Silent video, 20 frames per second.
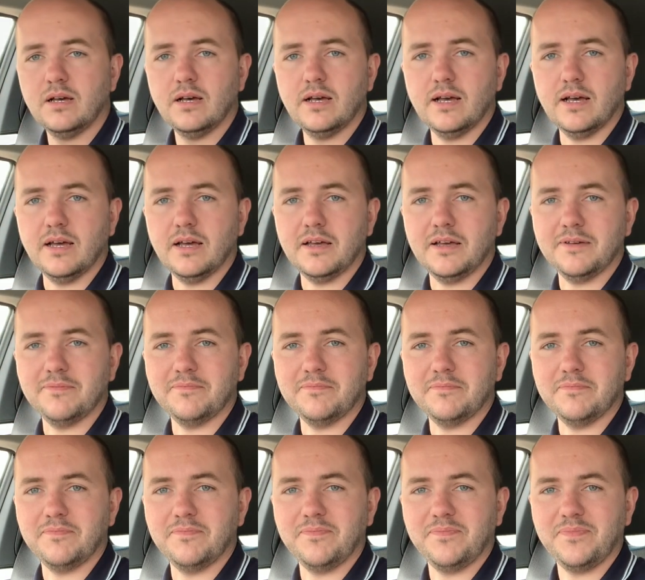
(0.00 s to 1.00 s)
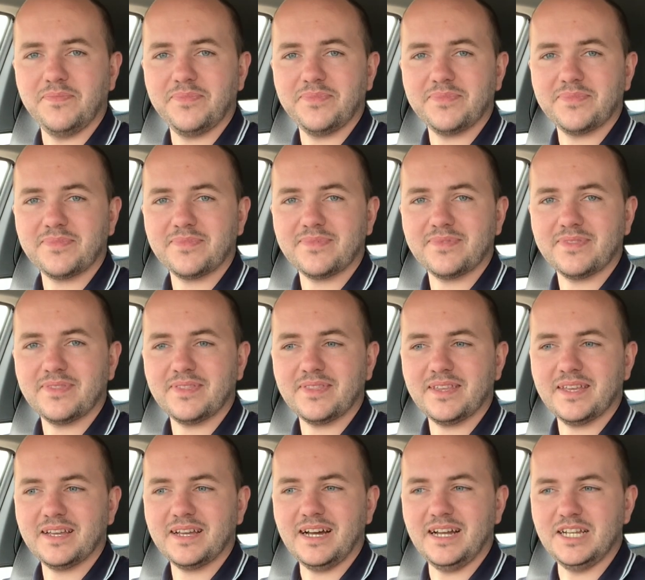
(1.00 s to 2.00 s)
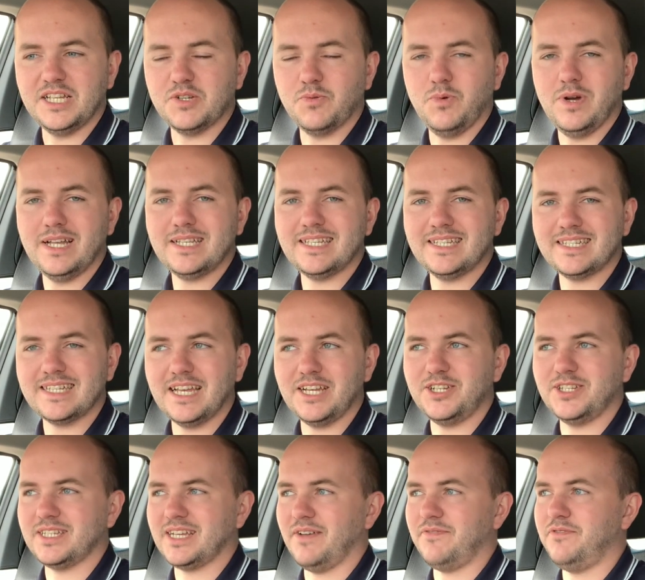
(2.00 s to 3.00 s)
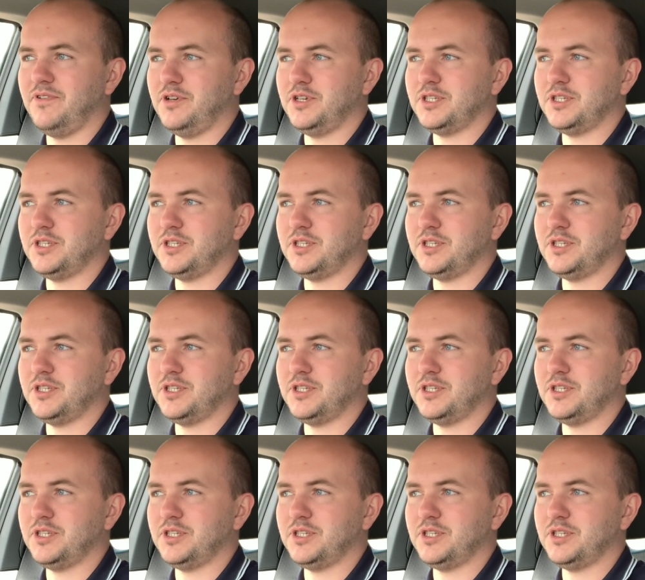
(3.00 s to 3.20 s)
And it's a weird sensation to get